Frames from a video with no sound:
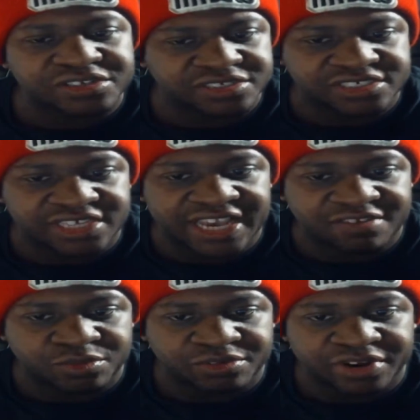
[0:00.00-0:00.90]
As you can see, I
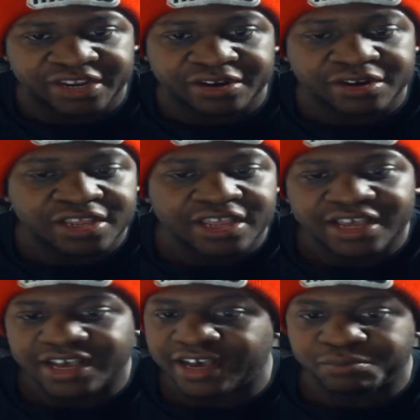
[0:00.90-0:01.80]
have one right here.
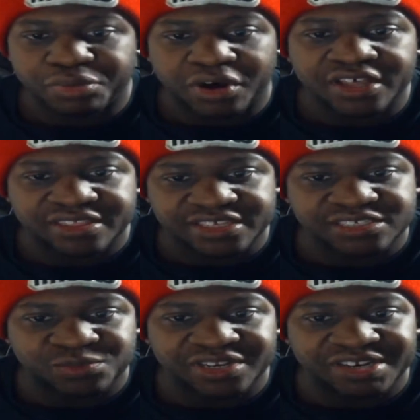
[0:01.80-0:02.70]
Bought
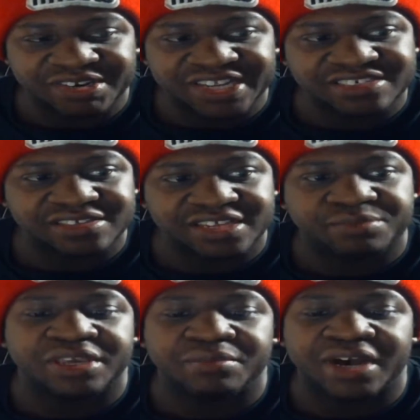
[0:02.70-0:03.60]
this one initially to
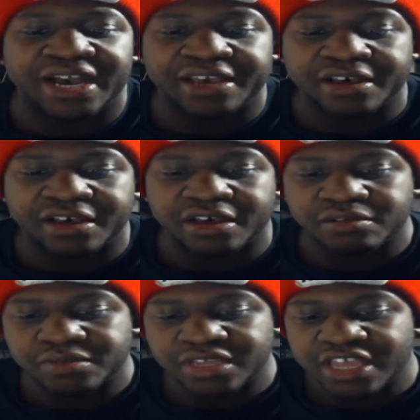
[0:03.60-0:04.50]
be
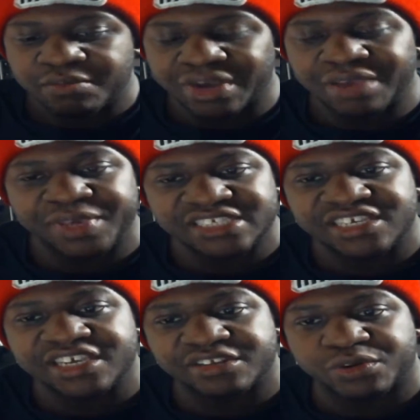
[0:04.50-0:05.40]
my my
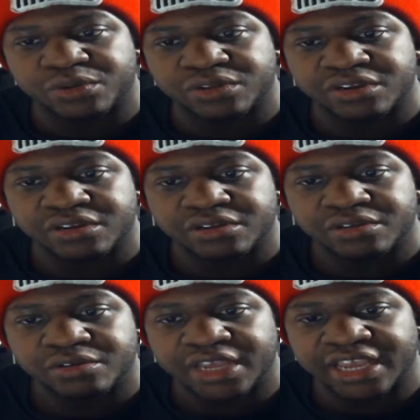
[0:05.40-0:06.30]
PC controller,
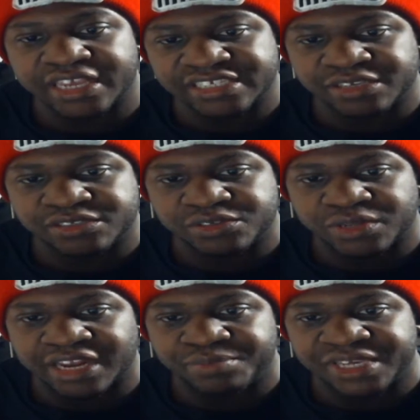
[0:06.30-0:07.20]
as I used to do a
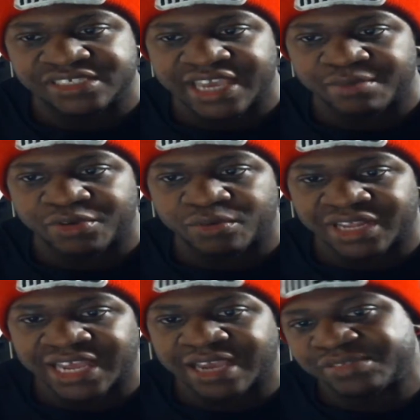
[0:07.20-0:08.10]
lot of PC gaming on my
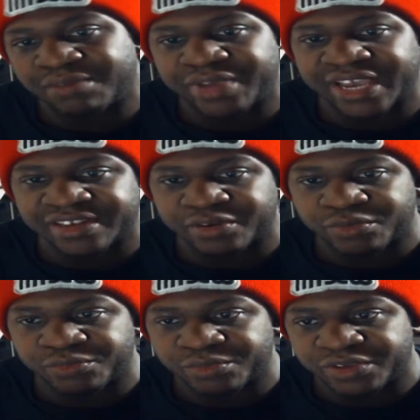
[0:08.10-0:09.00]
laptop back there
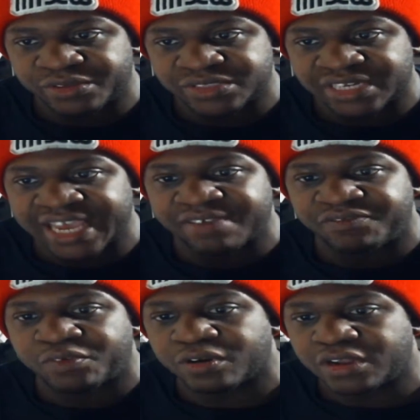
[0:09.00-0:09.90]
when we were using that
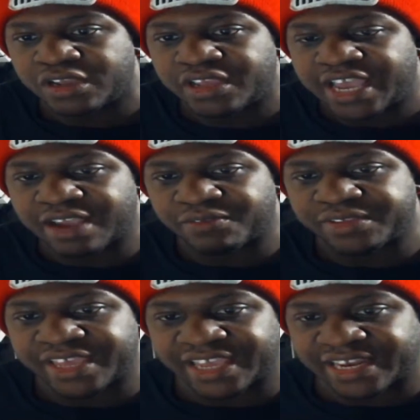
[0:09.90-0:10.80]
for
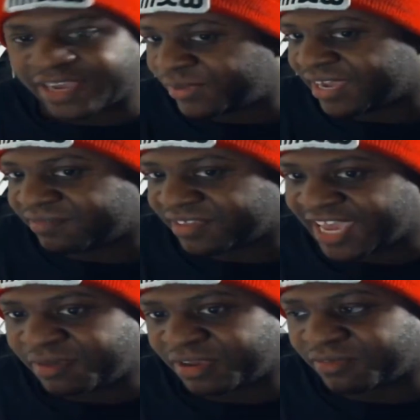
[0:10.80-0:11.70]
everything, and now we have the
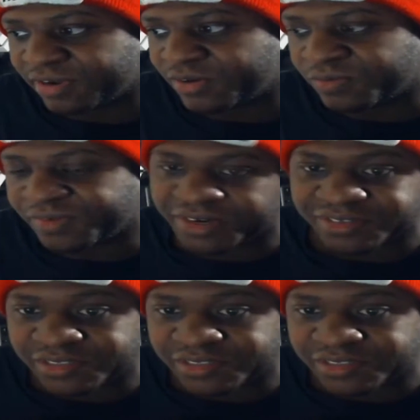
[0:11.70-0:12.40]
gaming rig over here.